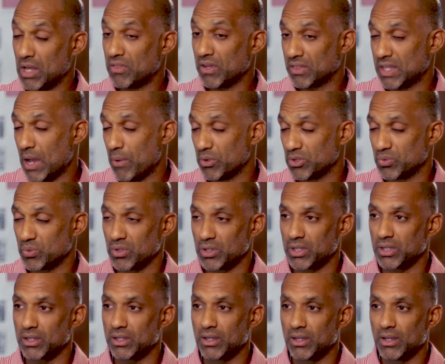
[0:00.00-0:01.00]
And I think that was
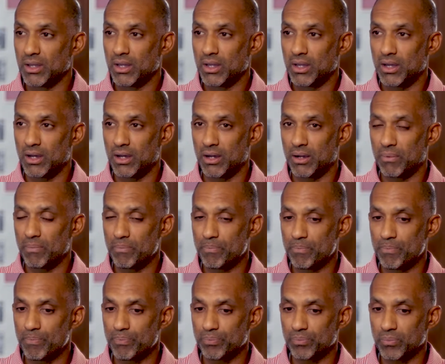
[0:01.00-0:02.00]
really, um,
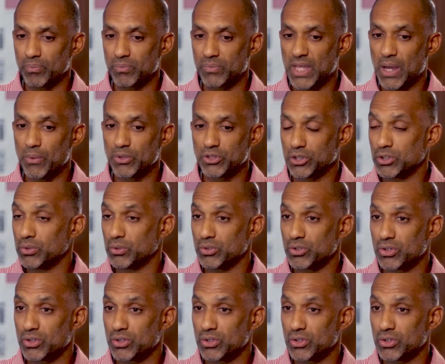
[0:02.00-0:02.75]
that was huge.